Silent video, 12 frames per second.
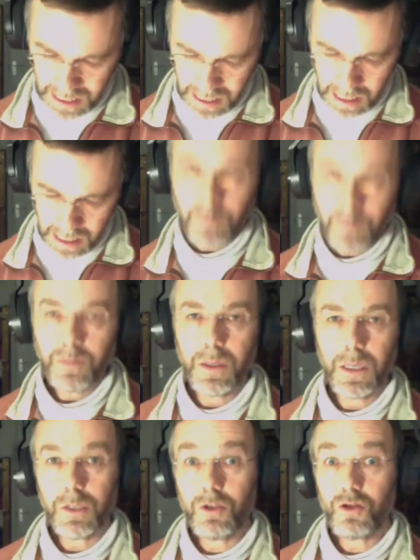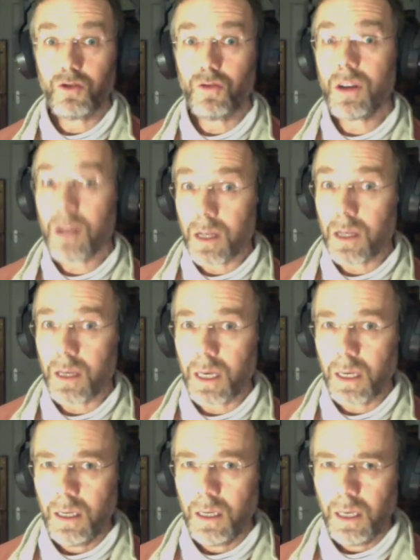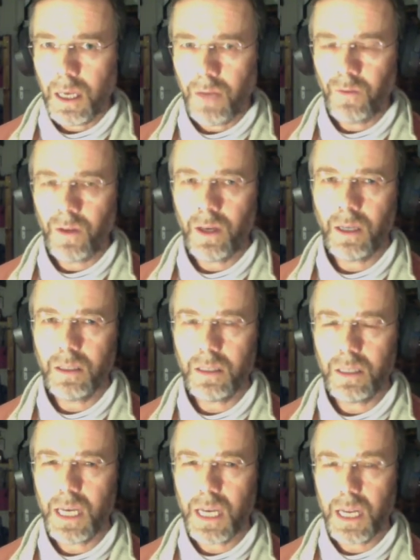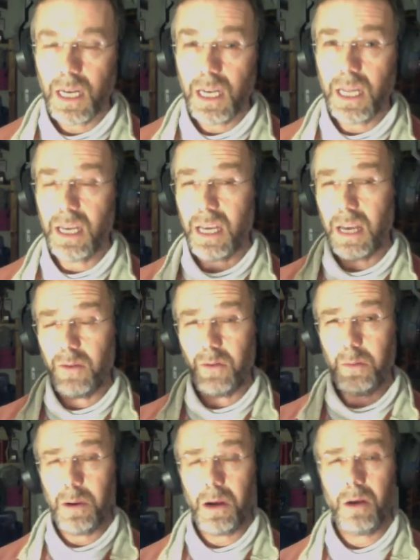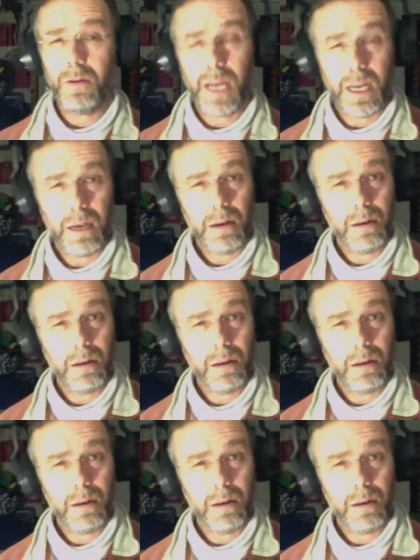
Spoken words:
I'm going to try if I can sneakily give a bar in,